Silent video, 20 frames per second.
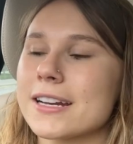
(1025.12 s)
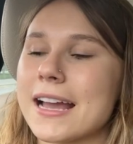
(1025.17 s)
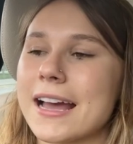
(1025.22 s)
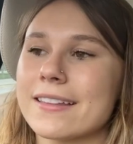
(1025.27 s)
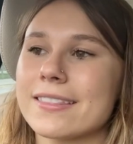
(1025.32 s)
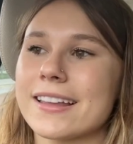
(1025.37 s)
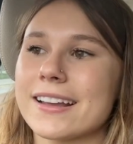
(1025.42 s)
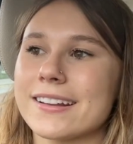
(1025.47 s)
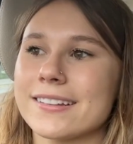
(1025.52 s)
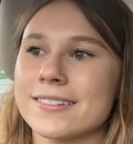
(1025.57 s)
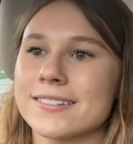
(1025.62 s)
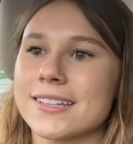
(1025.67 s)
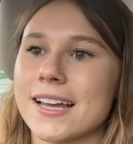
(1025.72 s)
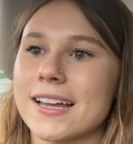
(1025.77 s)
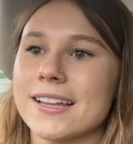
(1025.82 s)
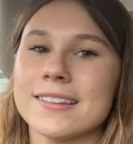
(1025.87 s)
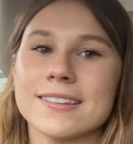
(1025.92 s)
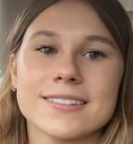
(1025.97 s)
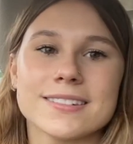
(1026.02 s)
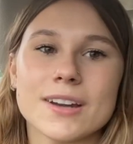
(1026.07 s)
had, like, a
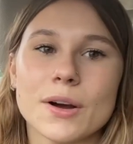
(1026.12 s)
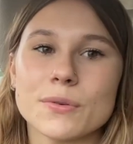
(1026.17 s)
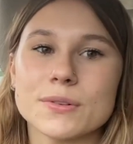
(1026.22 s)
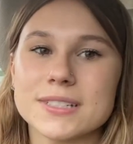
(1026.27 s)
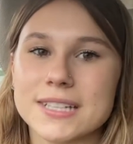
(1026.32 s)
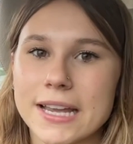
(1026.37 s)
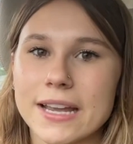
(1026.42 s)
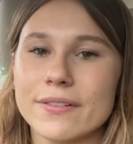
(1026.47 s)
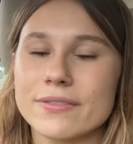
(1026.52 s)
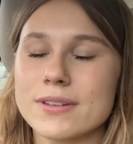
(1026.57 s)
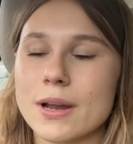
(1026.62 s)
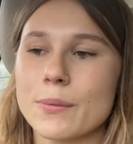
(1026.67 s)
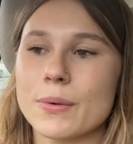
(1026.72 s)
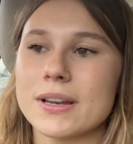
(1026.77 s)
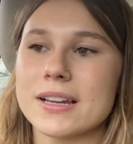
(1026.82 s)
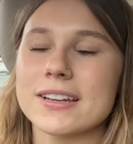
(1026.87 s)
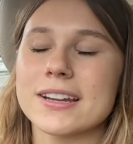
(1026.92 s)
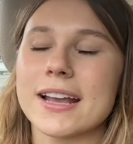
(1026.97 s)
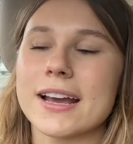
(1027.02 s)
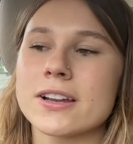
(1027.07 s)
set in stone gift I
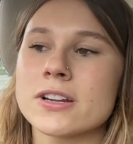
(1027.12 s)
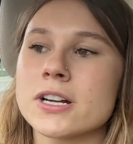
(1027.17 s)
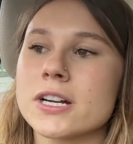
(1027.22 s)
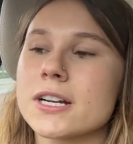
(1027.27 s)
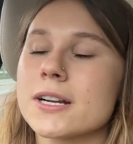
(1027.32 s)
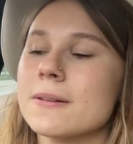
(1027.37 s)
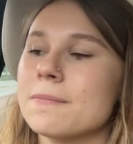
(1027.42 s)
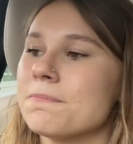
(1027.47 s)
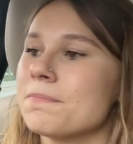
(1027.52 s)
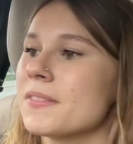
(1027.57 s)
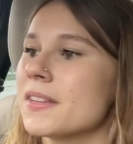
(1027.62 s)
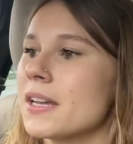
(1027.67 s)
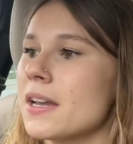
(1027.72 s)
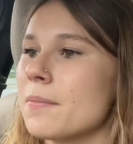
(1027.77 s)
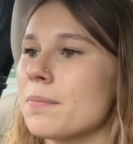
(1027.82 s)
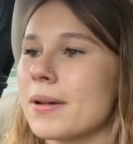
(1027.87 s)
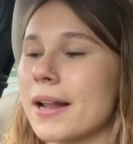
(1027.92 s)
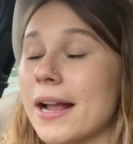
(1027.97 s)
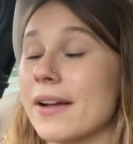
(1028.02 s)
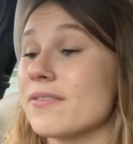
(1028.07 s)
wanted to get her.
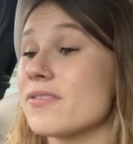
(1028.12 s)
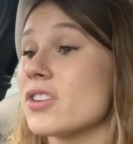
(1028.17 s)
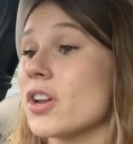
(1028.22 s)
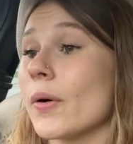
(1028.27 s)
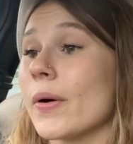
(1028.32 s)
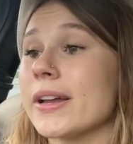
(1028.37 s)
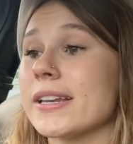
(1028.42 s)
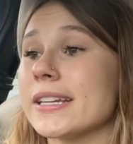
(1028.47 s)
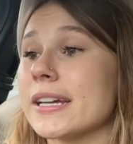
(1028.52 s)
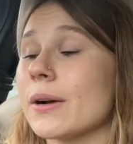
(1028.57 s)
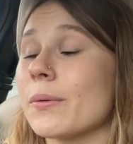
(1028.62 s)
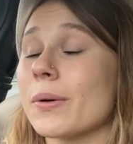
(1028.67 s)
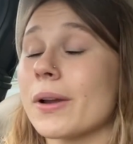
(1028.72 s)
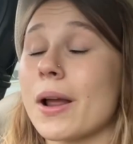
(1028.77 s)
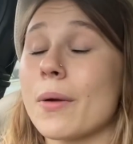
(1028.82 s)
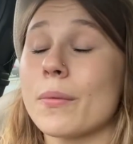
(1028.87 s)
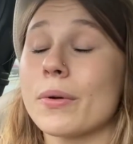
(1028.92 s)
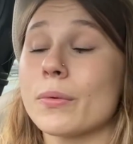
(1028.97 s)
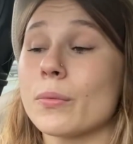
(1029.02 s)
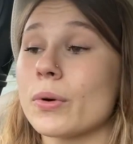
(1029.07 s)
But I have no idea when
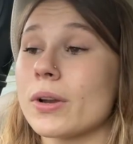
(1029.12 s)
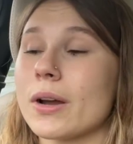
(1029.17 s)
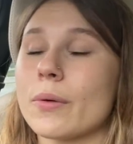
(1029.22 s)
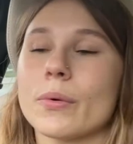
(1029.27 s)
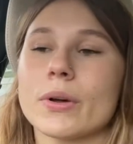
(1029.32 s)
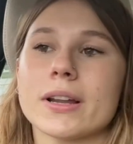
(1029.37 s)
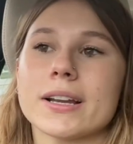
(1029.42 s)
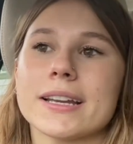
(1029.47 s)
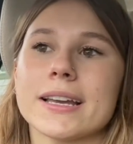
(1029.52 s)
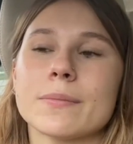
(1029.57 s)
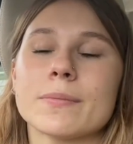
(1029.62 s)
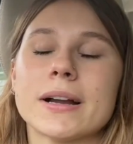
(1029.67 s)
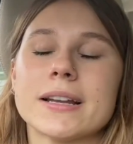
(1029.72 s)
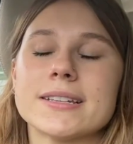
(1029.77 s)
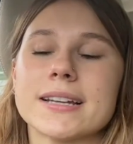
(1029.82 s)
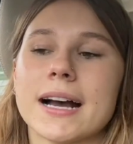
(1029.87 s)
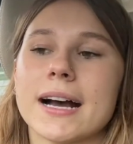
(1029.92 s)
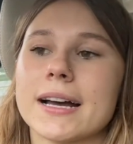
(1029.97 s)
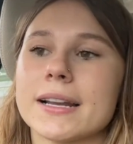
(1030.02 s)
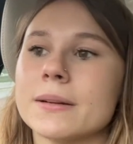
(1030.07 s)
I want to get my
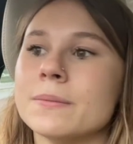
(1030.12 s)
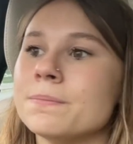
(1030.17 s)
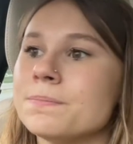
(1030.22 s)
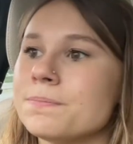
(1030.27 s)
dad.